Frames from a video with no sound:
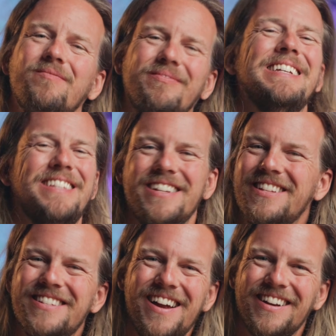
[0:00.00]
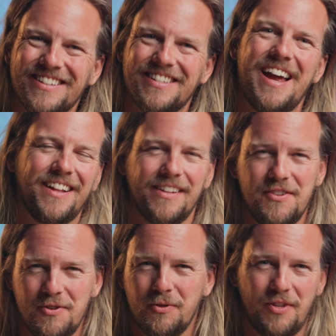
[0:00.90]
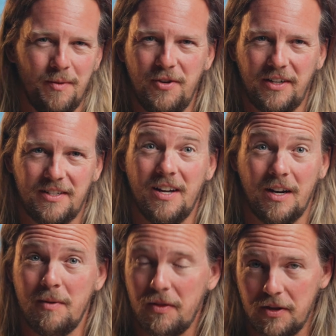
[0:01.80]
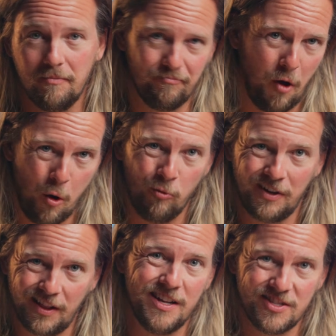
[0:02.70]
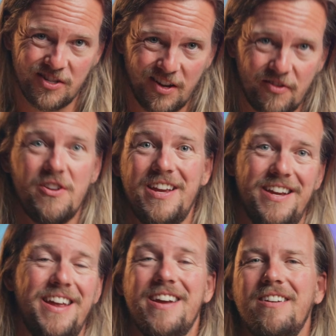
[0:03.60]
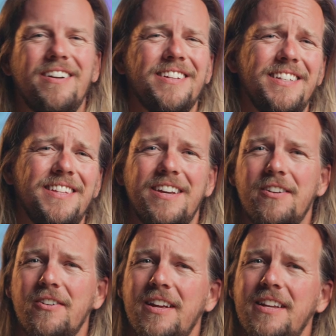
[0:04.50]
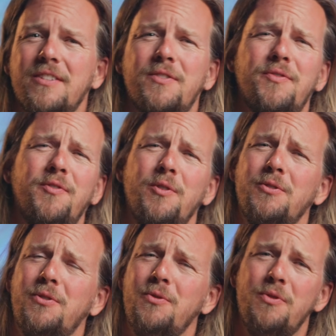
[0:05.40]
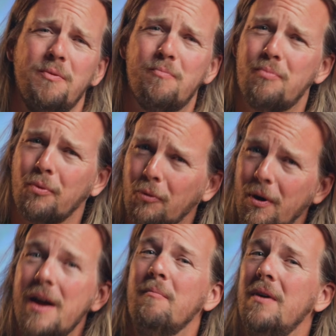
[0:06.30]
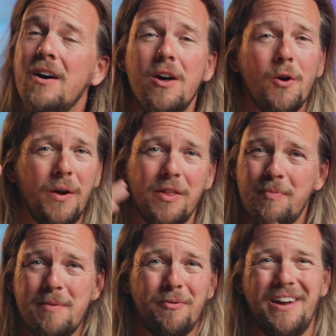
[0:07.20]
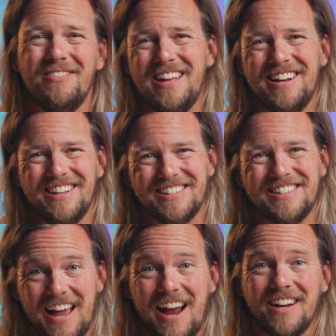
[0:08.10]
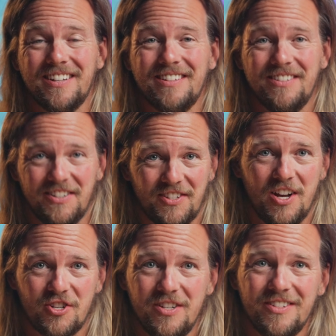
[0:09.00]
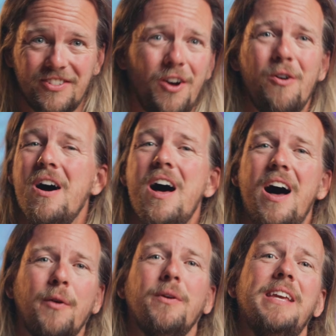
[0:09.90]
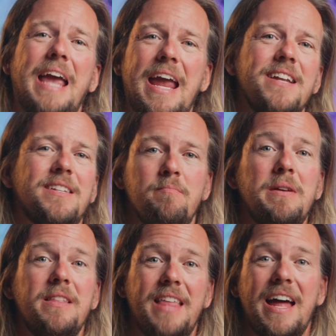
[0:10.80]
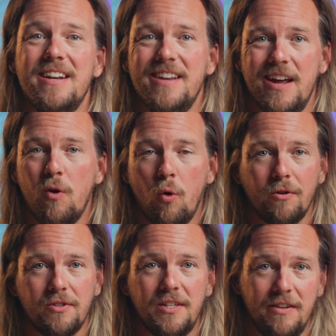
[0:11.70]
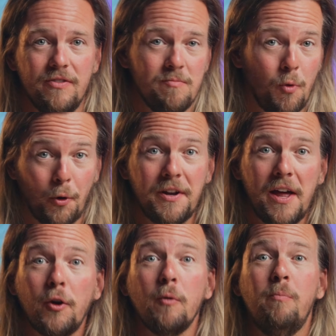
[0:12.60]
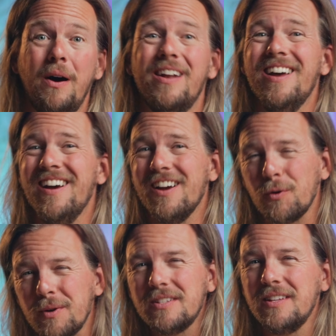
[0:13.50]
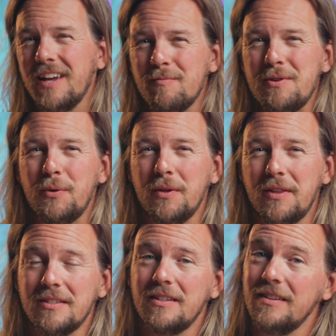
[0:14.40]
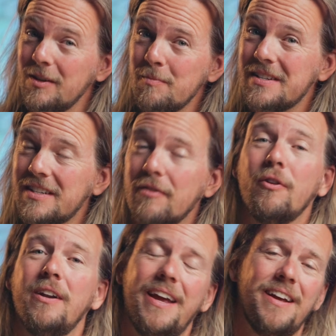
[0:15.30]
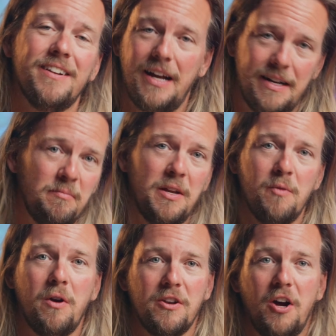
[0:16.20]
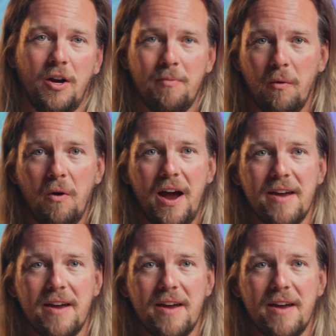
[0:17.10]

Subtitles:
listen, it's not exactly a new subject to talk about the only lens you'll ever need, and honestly, the internet is full to the brim with people having that exact discussion, so I really hate to beat that dead horse even more deader, but recently I've been doing things a little bit different, and I did want to talk about why.